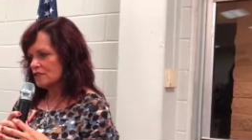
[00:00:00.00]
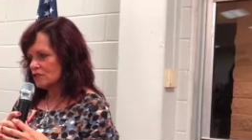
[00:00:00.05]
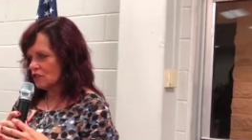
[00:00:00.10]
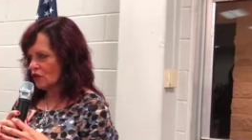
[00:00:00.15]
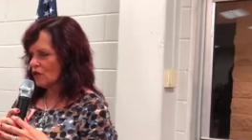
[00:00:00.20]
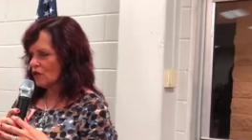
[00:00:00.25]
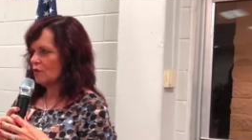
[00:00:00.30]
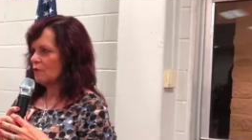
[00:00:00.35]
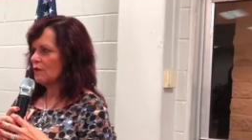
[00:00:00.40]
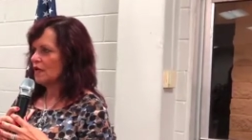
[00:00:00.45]
I
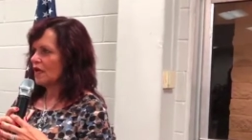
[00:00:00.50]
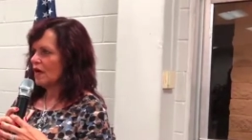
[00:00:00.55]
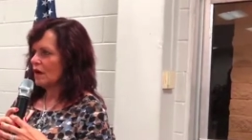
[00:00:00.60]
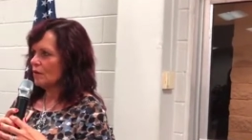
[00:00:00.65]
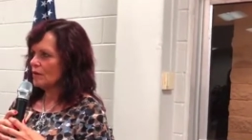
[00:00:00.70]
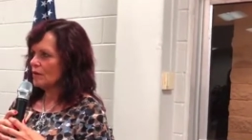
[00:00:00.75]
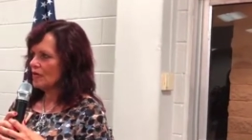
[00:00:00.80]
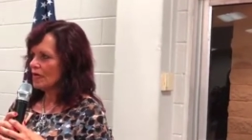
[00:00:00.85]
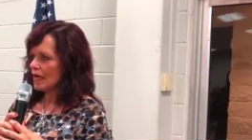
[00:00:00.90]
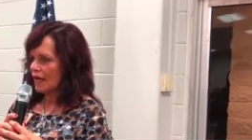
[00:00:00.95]
started
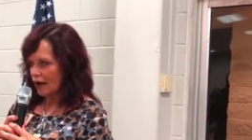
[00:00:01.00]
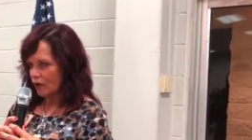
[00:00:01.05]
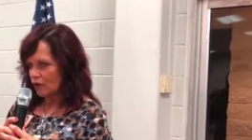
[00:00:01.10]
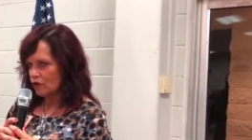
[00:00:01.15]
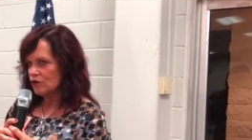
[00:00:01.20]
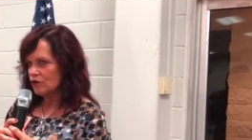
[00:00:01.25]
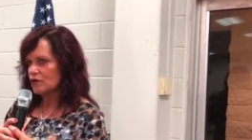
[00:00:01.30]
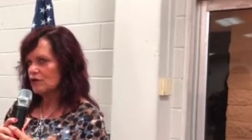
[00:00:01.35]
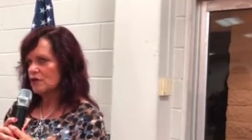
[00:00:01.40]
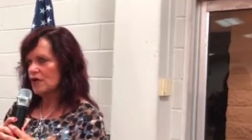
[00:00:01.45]
becoming
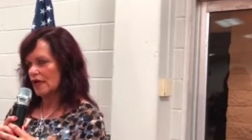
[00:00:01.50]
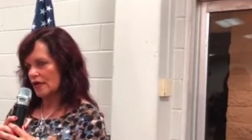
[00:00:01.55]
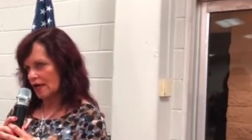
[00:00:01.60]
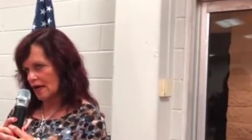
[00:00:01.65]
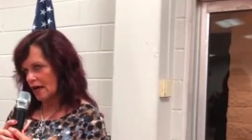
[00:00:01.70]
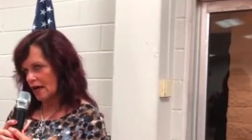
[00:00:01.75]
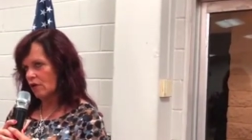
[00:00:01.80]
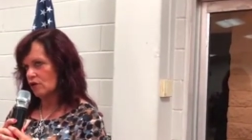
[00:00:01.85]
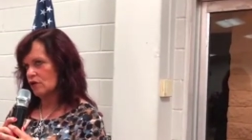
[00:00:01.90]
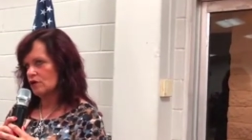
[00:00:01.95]
louder
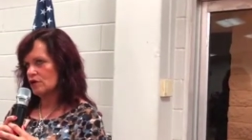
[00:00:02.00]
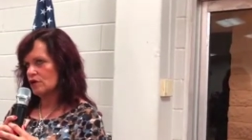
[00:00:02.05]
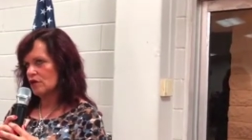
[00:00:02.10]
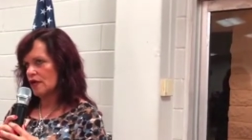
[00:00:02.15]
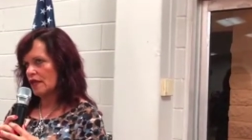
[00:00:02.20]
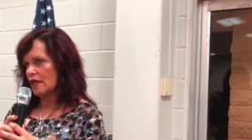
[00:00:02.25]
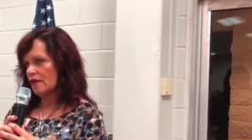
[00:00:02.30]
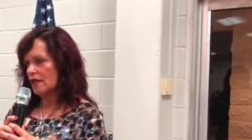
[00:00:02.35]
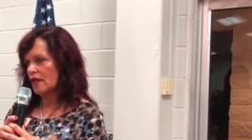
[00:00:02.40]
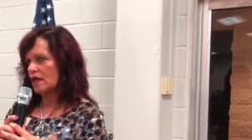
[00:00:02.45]
and
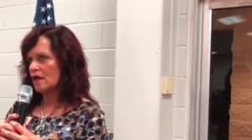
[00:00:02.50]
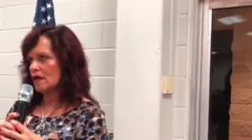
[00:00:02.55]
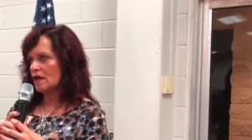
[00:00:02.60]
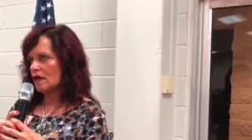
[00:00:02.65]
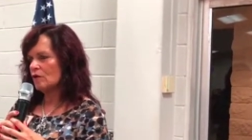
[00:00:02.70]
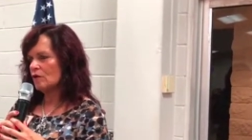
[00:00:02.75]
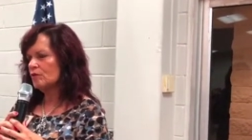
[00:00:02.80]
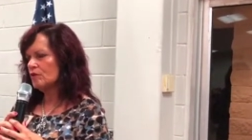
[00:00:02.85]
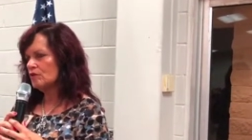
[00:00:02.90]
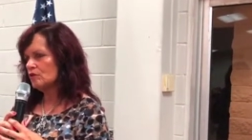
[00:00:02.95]
louder. And then
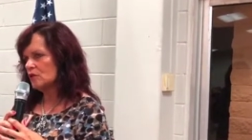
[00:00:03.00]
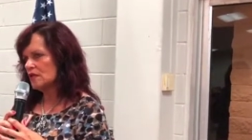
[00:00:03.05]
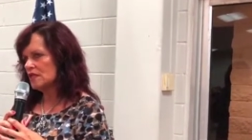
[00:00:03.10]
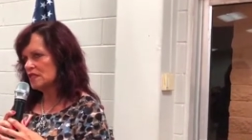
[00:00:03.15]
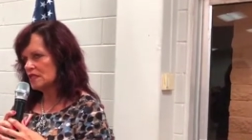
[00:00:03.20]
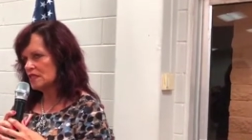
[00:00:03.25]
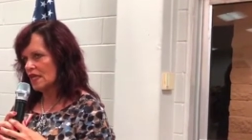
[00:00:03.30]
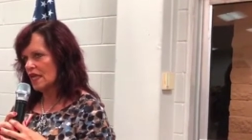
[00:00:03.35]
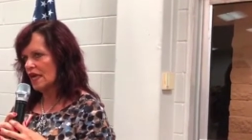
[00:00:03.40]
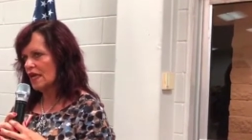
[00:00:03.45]
a couple of
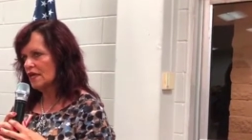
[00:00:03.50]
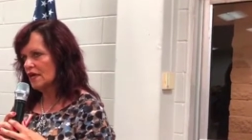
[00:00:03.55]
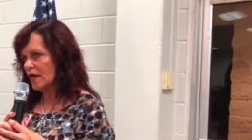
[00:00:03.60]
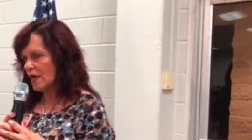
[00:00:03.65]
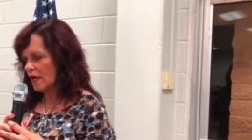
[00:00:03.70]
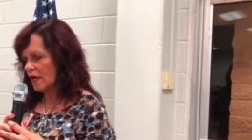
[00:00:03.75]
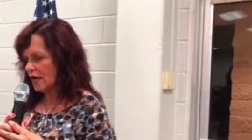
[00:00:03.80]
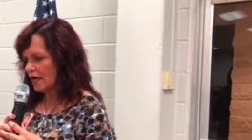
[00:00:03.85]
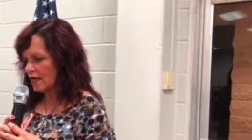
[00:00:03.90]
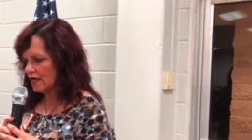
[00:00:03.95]
weeks
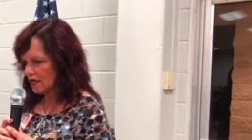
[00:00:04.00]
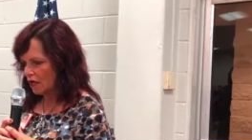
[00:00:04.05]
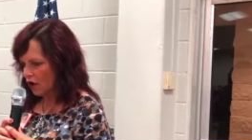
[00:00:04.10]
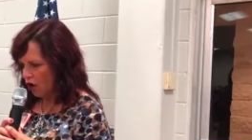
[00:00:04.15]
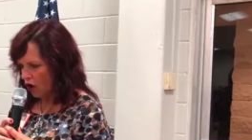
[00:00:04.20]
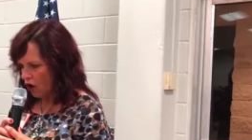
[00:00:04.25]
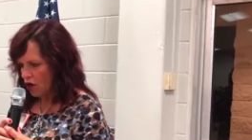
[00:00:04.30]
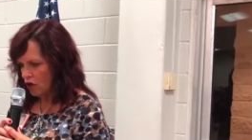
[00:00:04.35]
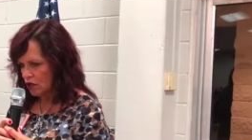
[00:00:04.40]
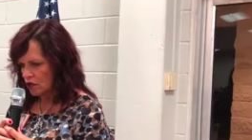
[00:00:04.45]
later, I got a
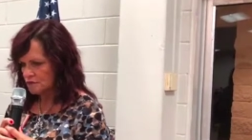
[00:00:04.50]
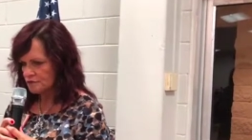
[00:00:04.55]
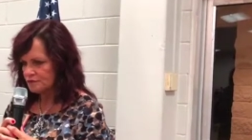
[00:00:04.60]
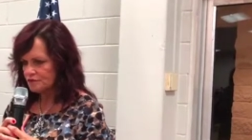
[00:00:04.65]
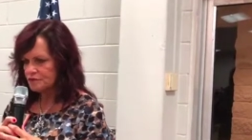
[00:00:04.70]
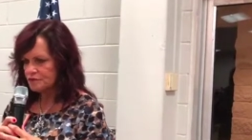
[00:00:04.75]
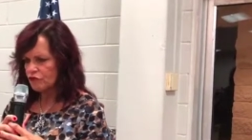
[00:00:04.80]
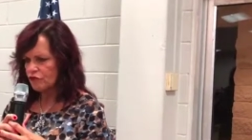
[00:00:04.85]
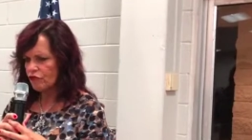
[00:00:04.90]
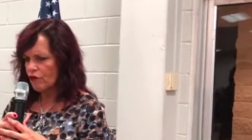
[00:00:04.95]

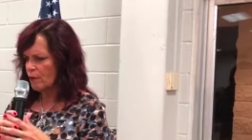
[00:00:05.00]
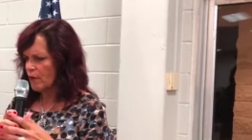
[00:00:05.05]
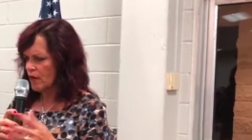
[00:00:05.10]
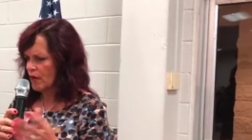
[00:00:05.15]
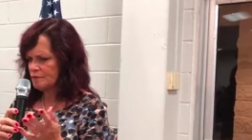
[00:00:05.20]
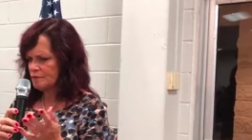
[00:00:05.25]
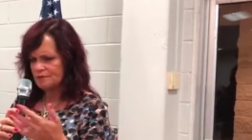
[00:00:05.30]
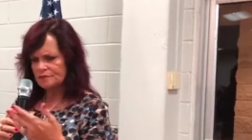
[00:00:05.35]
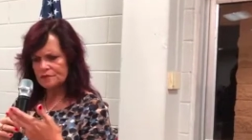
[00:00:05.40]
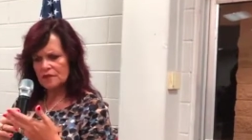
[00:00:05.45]
call from
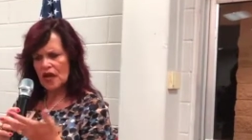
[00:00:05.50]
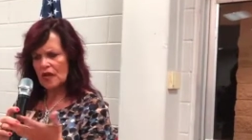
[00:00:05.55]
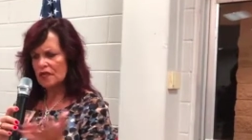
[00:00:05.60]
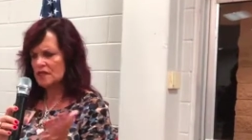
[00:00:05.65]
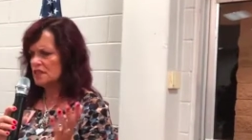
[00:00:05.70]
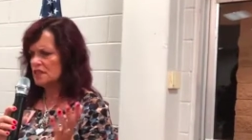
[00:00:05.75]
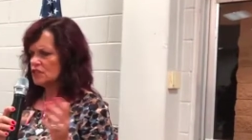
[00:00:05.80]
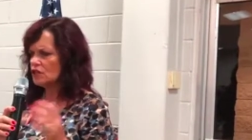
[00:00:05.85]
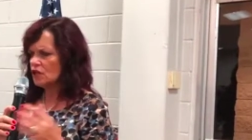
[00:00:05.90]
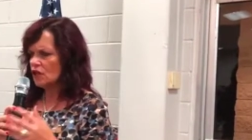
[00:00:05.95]
an
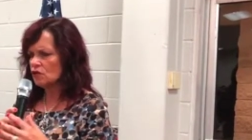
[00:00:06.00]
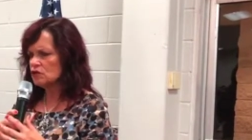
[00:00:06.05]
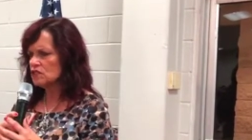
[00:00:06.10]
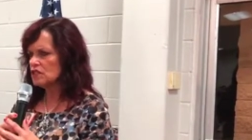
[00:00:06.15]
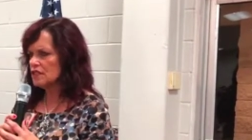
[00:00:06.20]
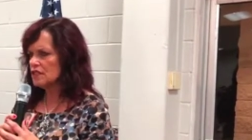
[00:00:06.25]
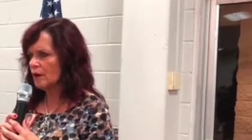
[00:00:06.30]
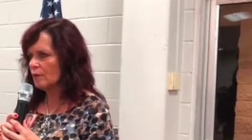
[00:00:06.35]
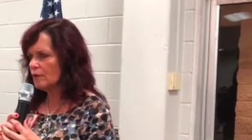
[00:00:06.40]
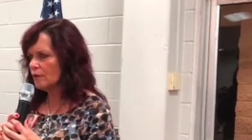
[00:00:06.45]

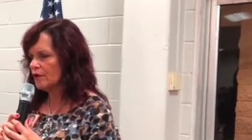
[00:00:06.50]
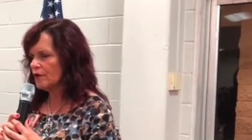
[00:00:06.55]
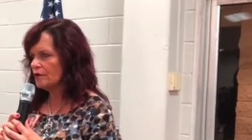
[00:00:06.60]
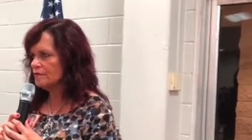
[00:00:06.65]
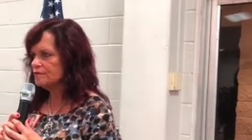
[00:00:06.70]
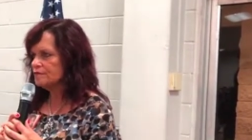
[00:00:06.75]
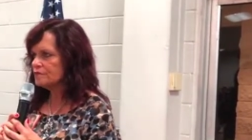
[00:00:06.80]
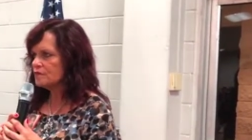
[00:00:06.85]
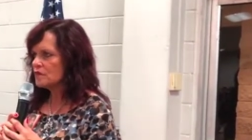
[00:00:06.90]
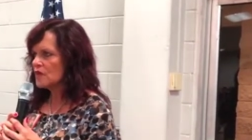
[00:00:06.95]
undisclosed
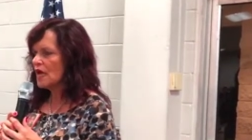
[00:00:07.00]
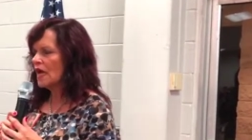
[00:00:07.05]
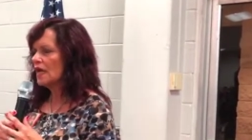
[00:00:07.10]
number.